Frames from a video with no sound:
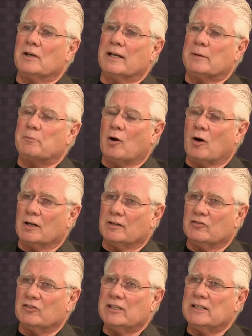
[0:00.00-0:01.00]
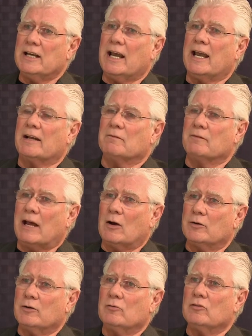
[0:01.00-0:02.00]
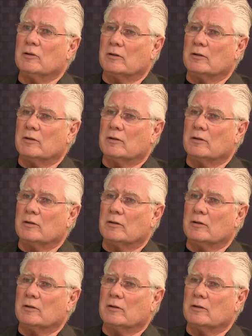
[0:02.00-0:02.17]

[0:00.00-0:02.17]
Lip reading: a policy and values,